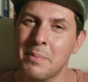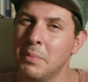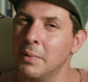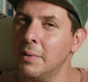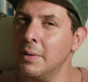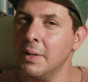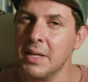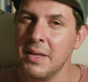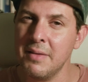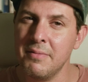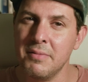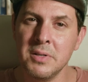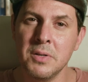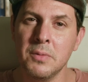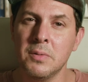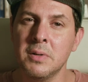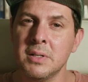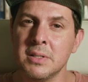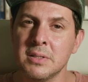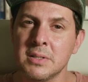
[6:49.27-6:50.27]
believe you
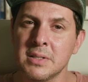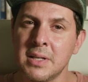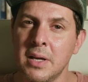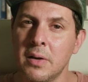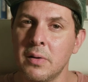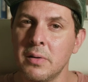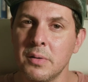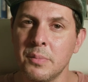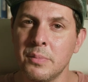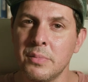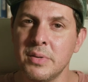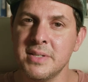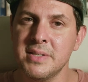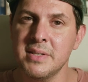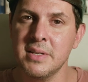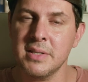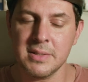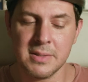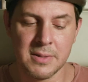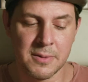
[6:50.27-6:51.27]
want to scale your
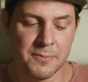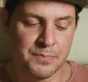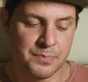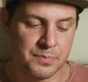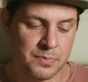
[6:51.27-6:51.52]
business.